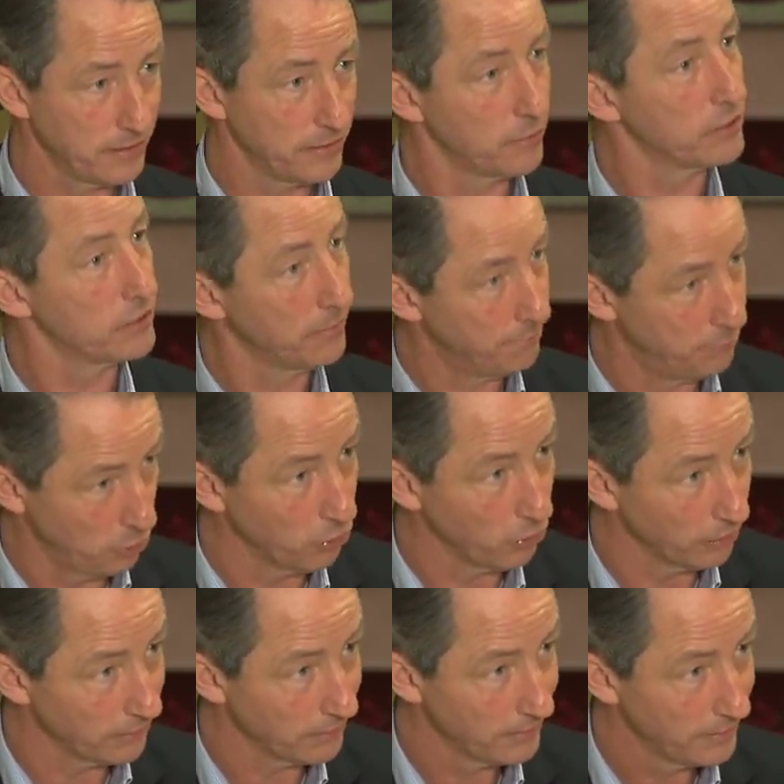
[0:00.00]
There is a
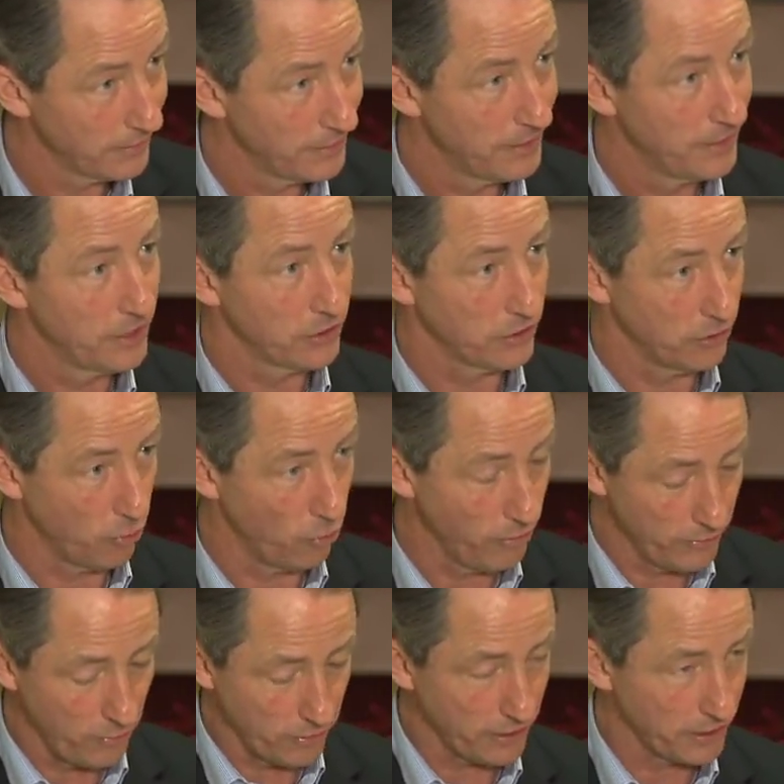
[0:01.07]
pull. So all
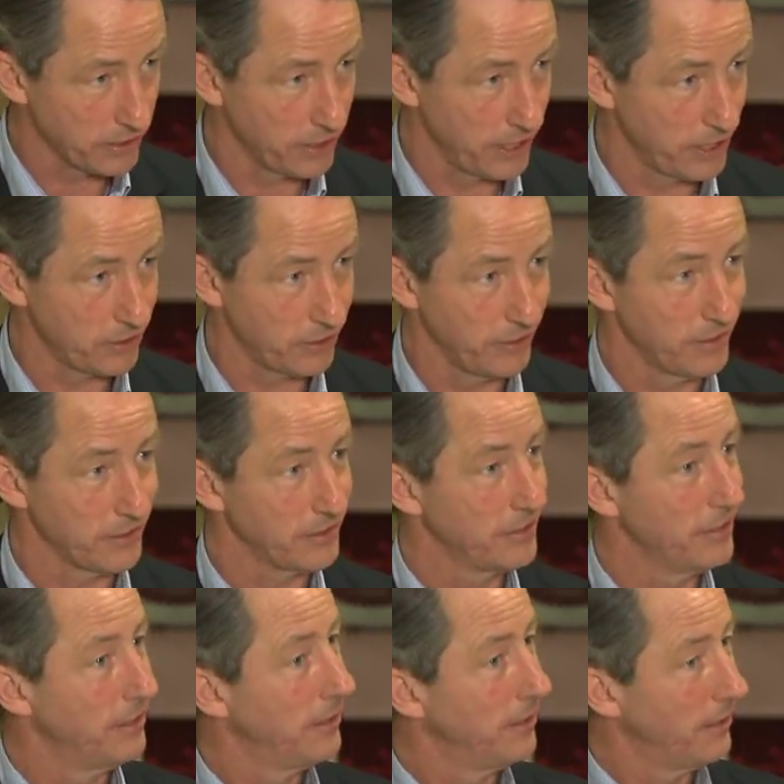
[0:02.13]
the organizations
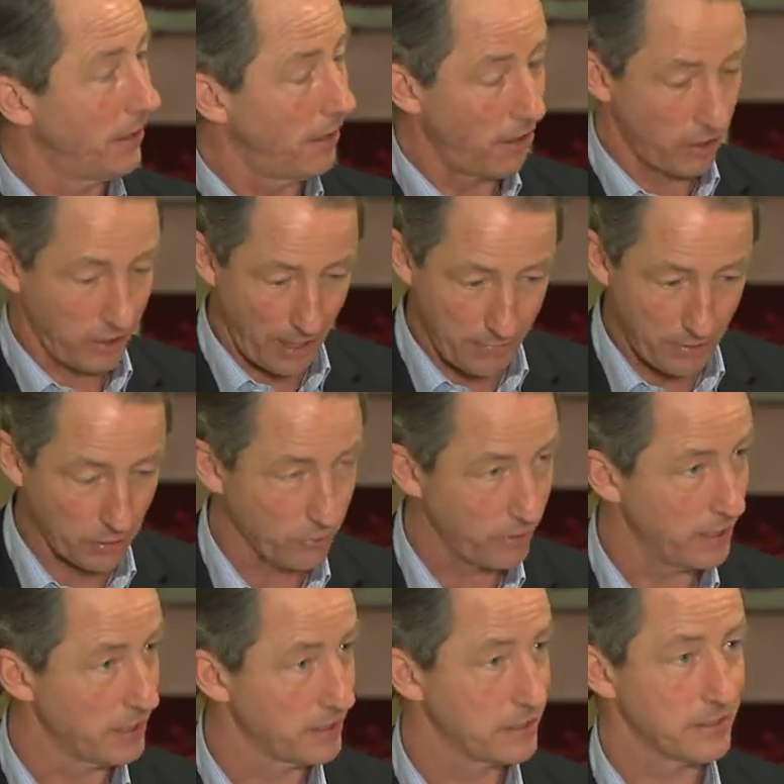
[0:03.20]
are coming to
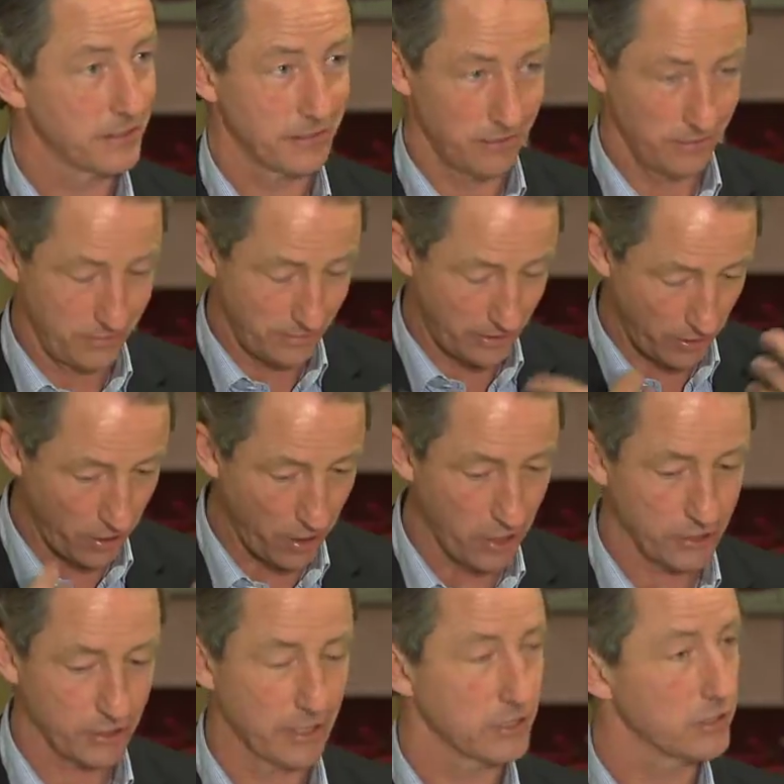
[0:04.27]
us and
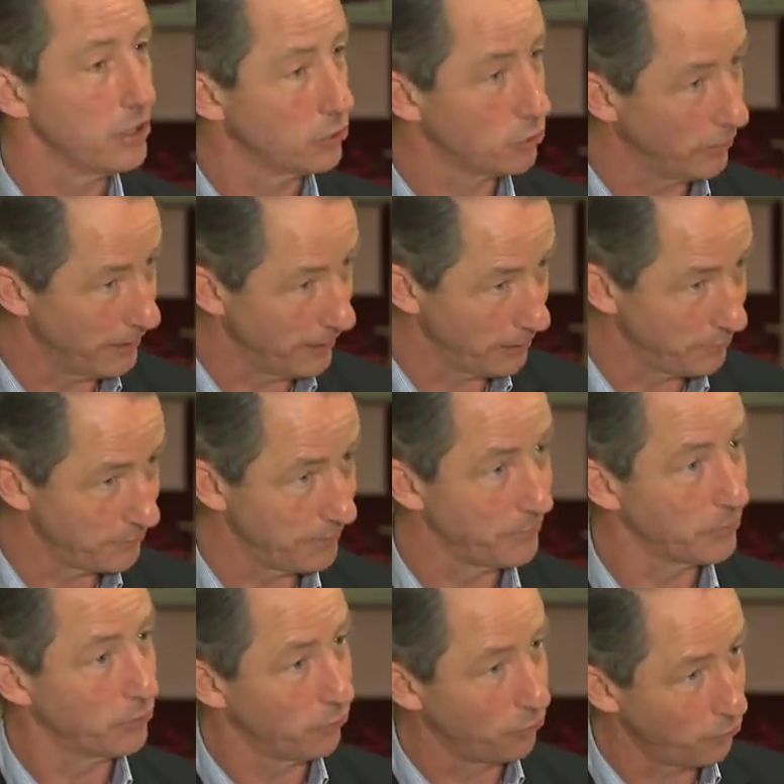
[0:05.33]
ask us to help them
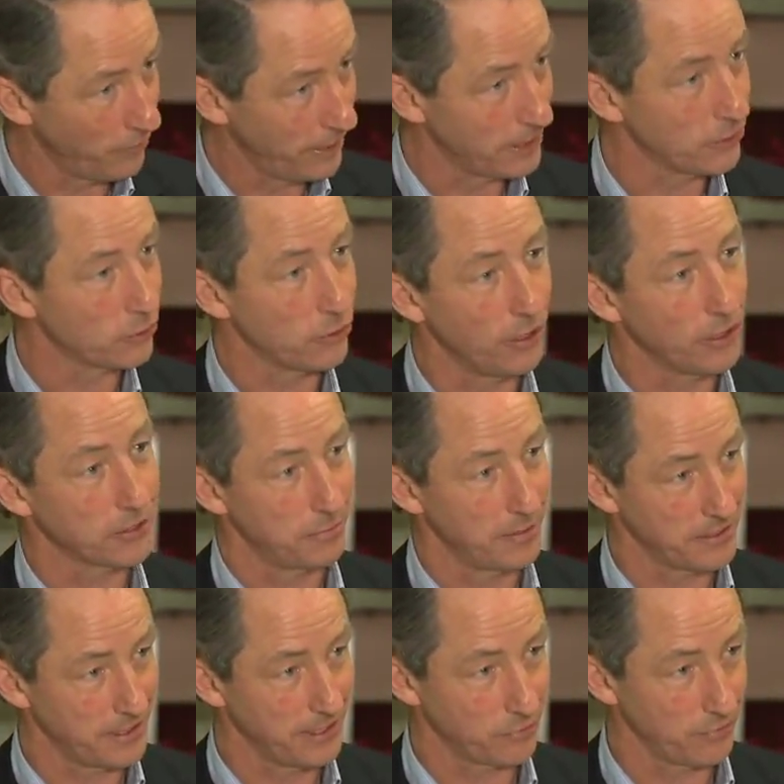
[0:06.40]
to create a
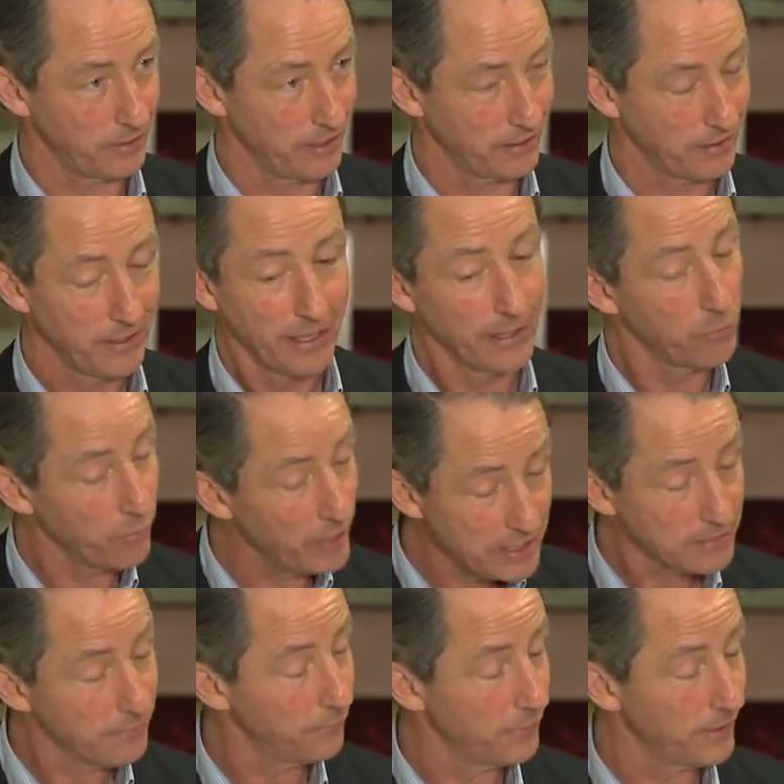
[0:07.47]
task-based intranet. And the
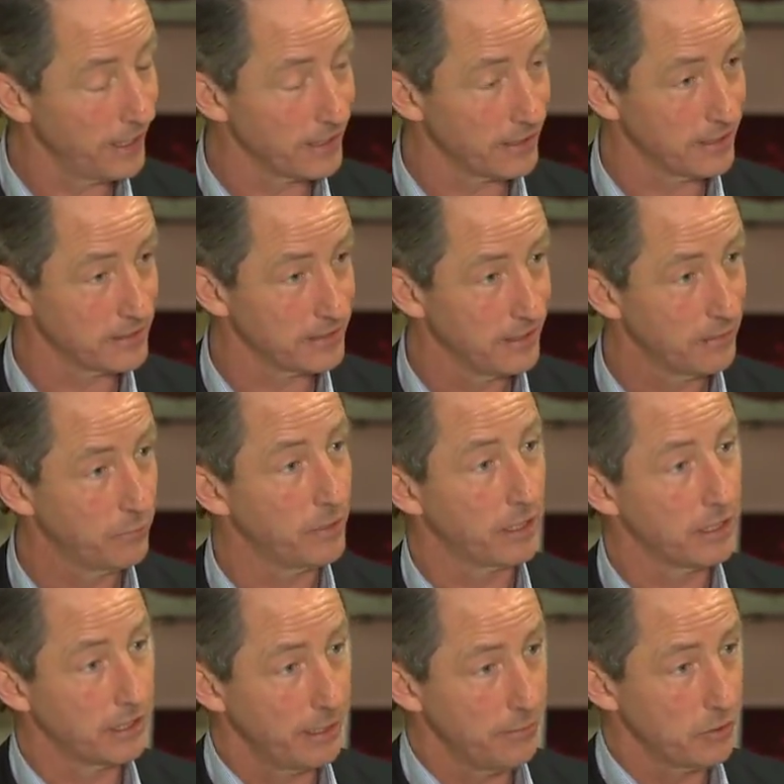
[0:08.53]
reason for that is we
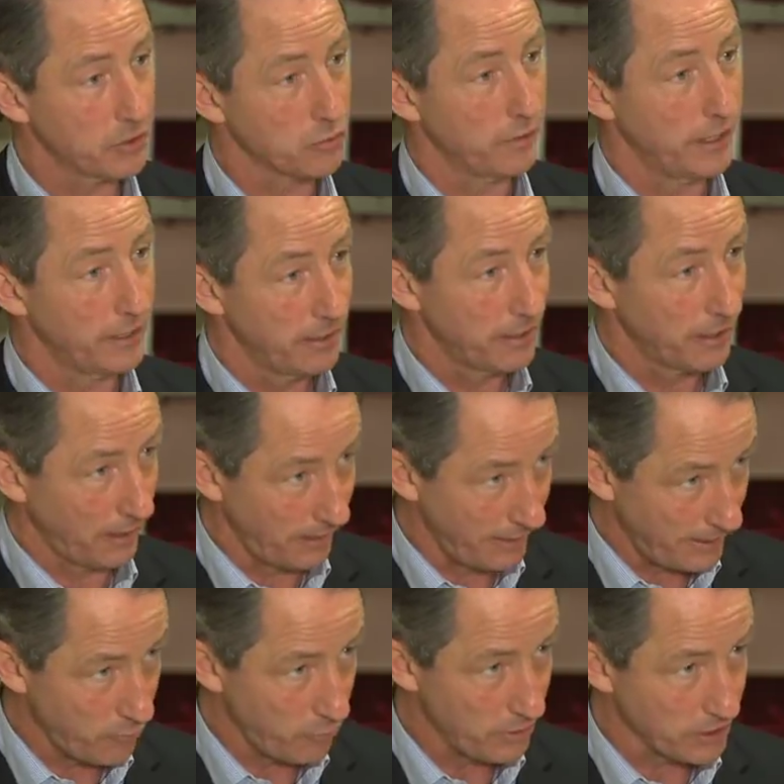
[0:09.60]
can demonstrate
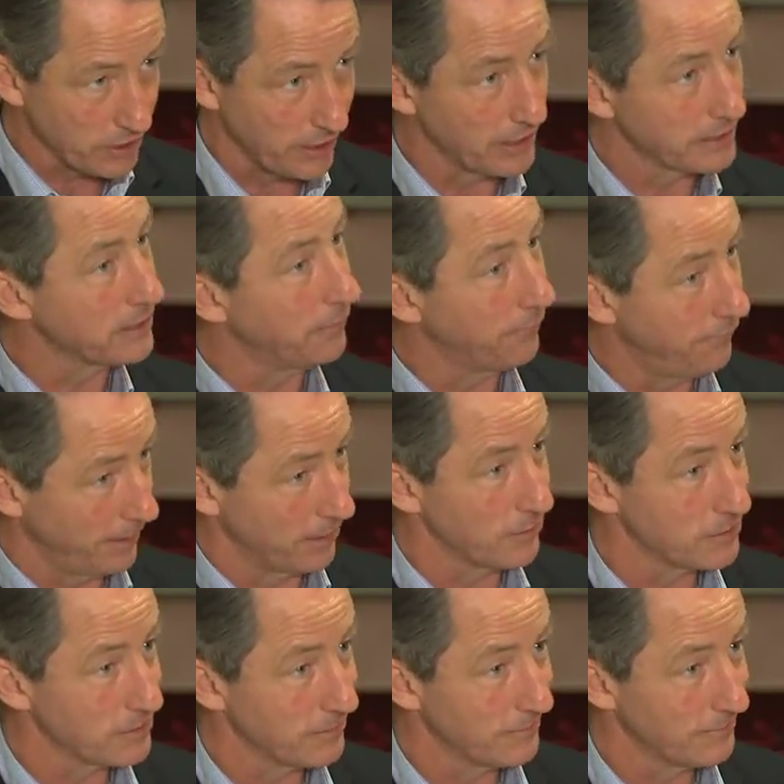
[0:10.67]
clear results in
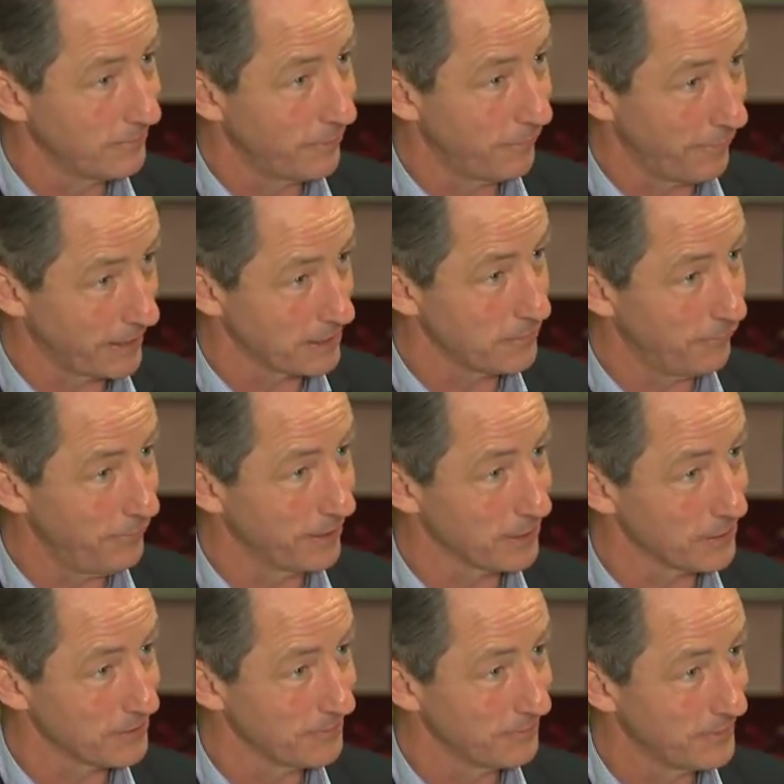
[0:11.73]
figures, facts and
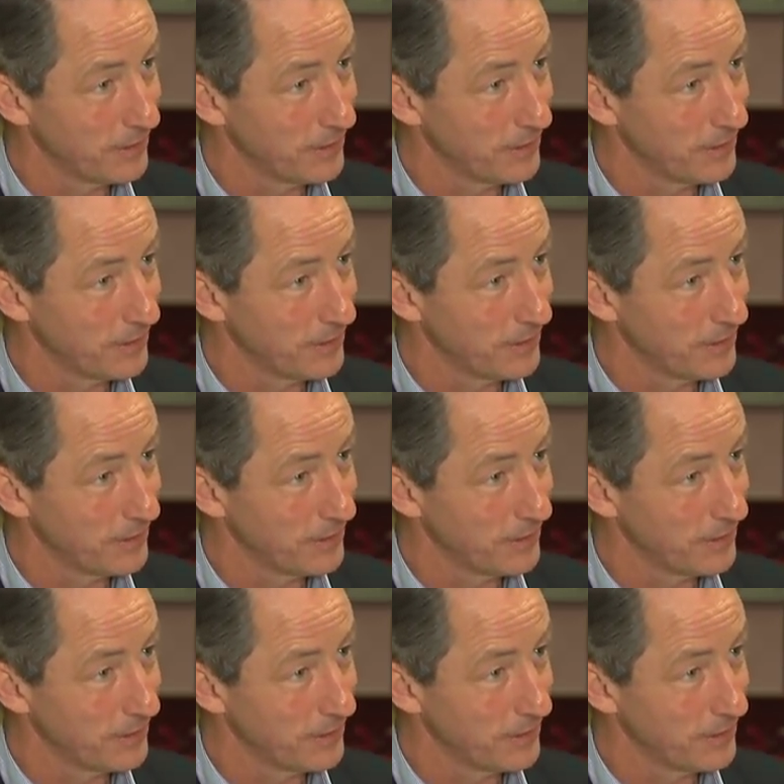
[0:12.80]
figures.